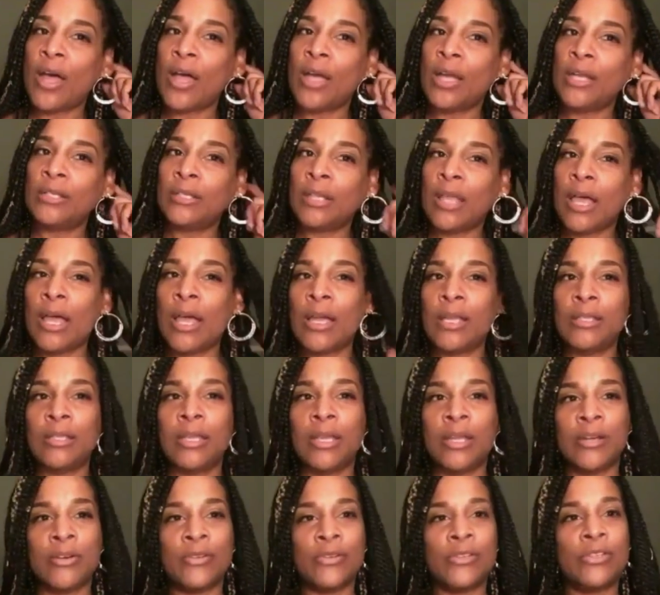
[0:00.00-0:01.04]
line
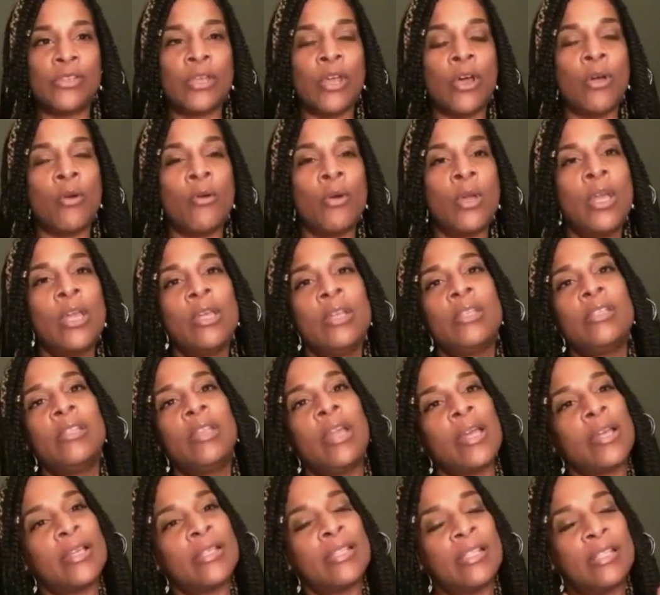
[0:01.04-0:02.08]
there. So
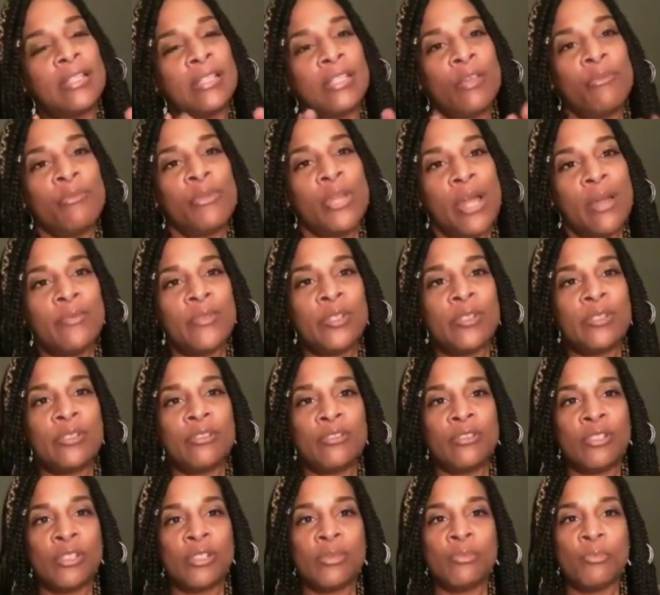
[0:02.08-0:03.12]
like I said, sometimes it's
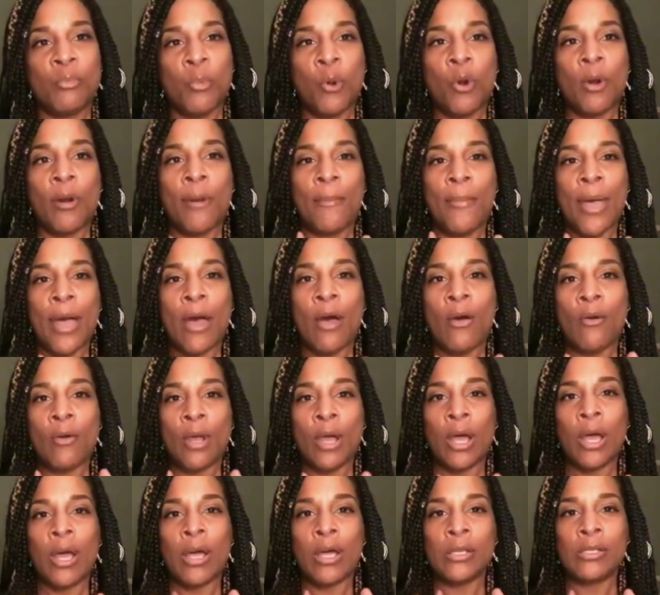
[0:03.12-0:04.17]
just more
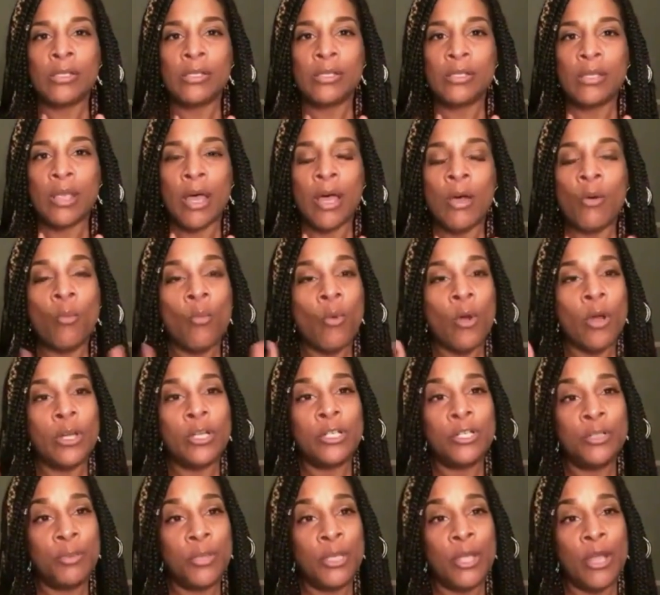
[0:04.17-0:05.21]
about us
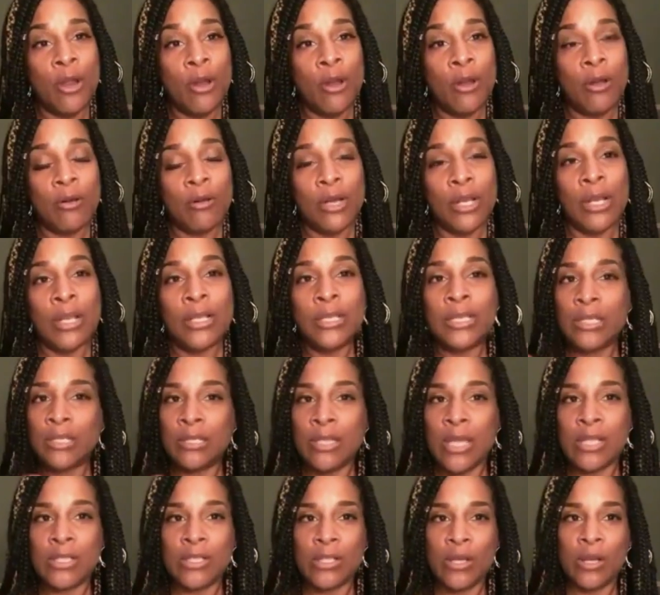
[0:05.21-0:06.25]
wanting to be heard. And I think
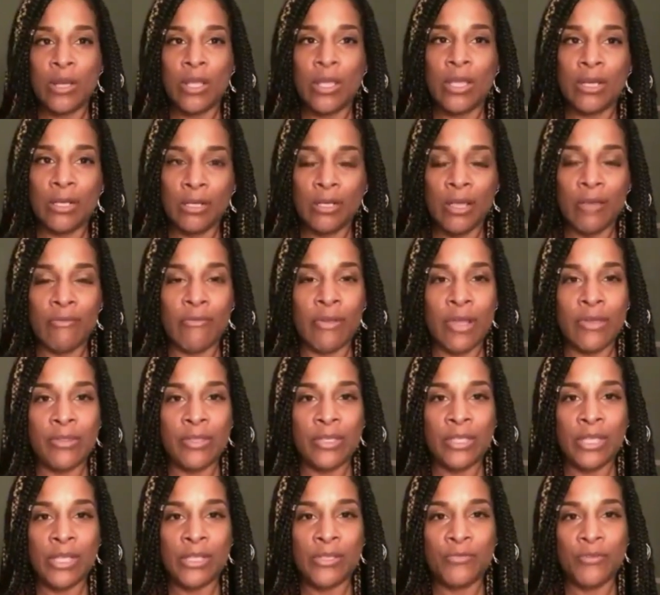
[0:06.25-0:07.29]
that's on any level. I
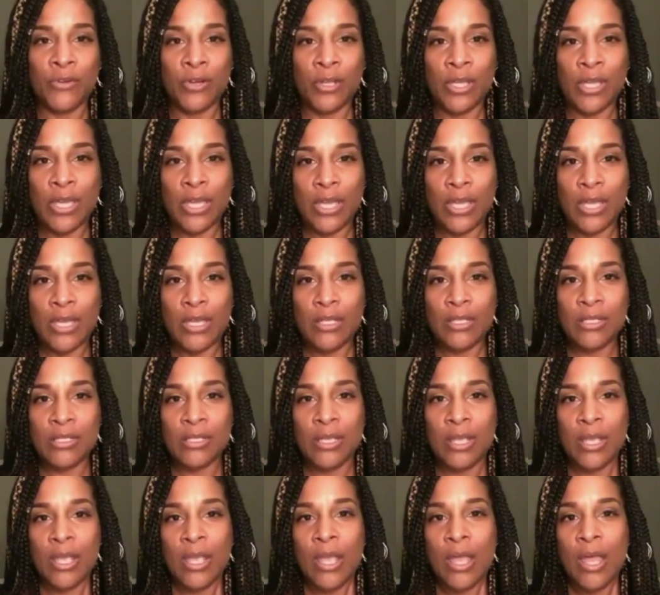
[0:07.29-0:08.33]
think that's for kids.
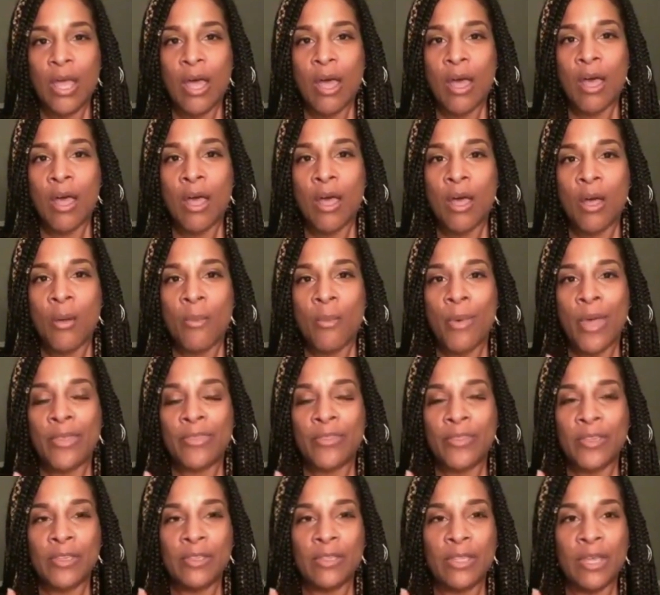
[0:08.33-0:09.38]
I
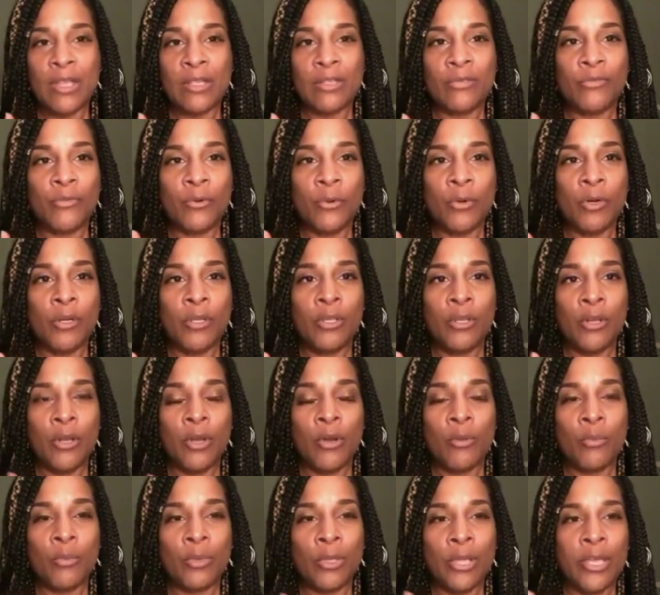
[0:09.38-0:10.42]
think that's for, you
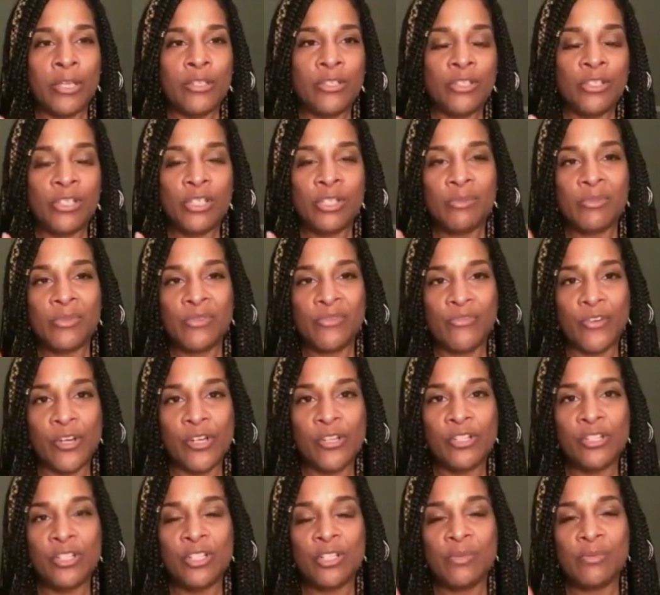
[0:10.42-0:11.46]
know, relationships,
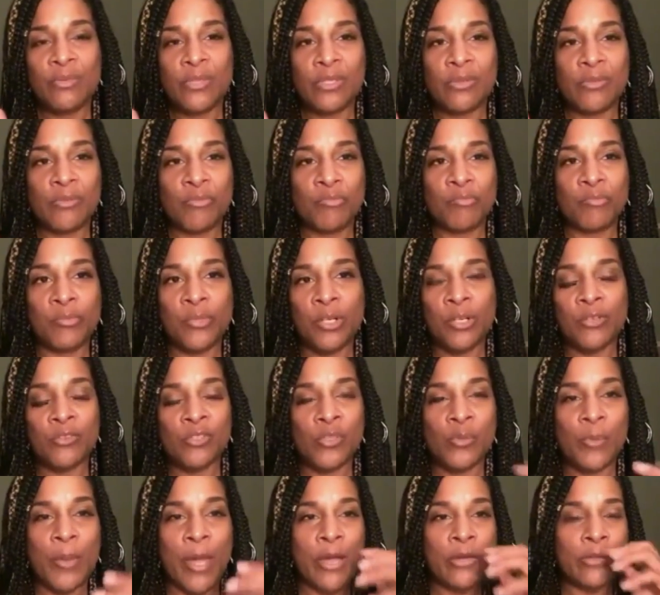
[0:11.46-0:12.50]
friendships, you know,
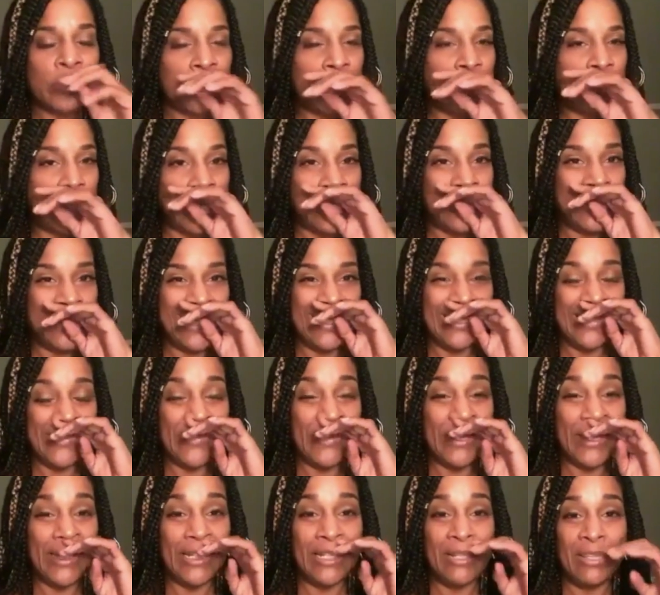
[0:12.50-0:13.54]
spouses. I think that's
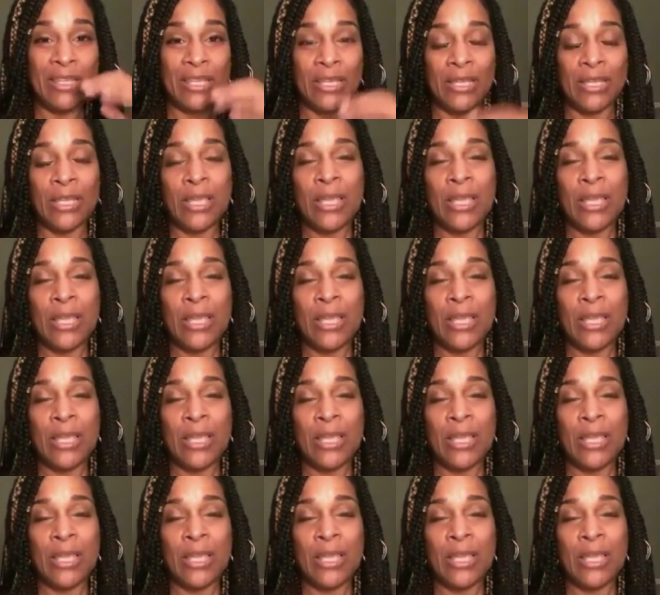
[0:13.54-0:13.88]
for anything.